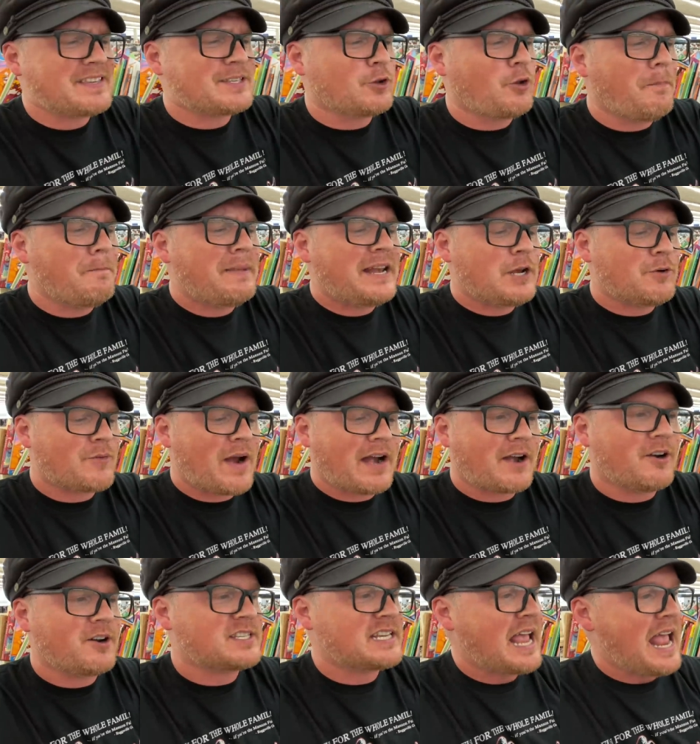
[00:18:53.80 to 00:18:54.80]
these little mini
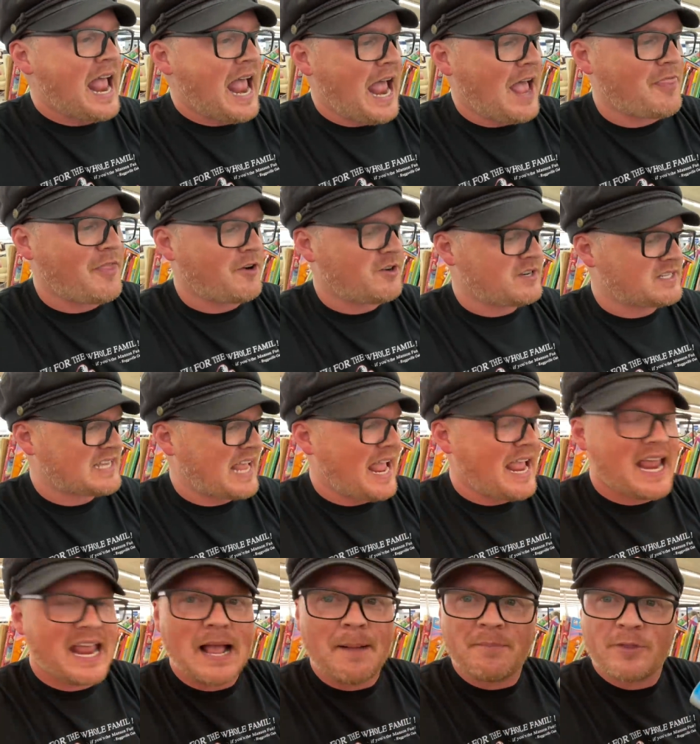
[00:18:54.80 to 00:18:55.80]
records, and there's
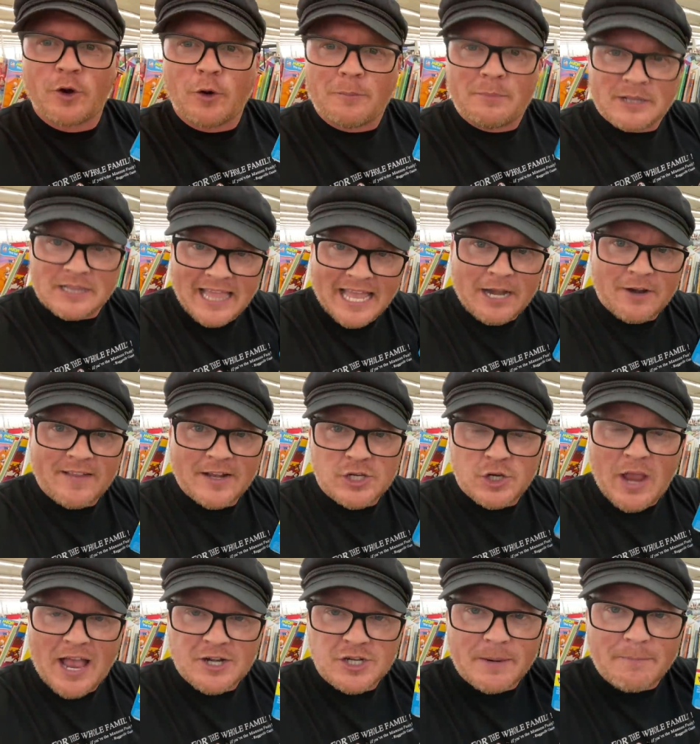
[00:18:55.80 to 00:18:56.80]
a little player
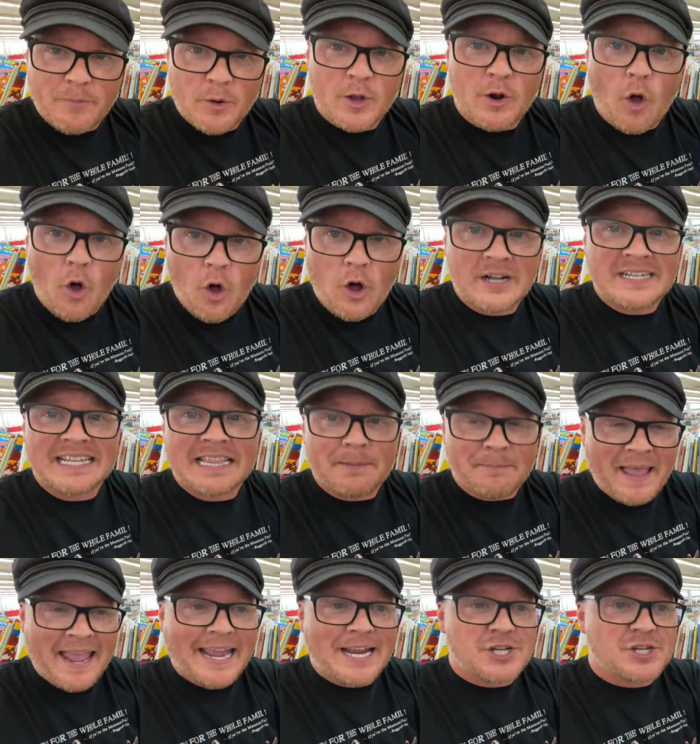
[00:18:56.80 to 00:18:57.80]
that you actually put onto
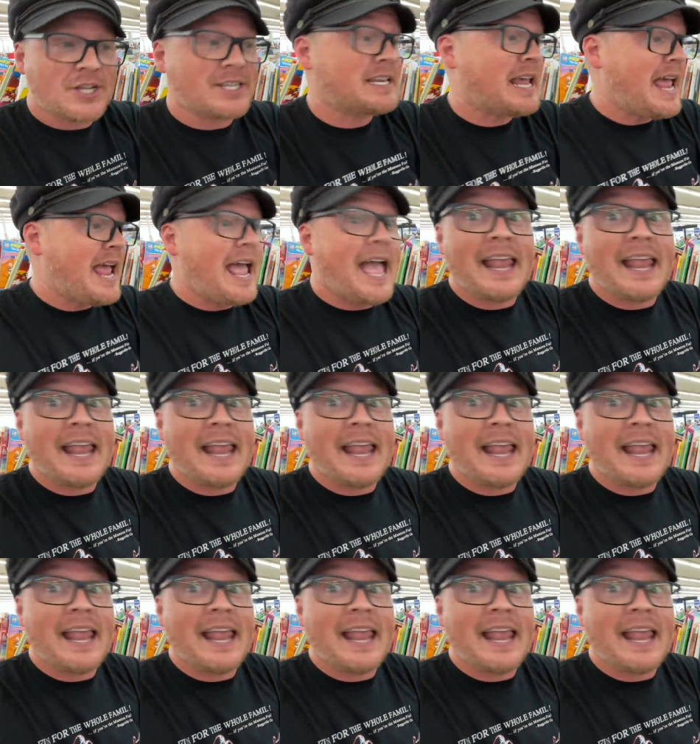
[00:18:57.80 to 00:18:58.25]
the pages,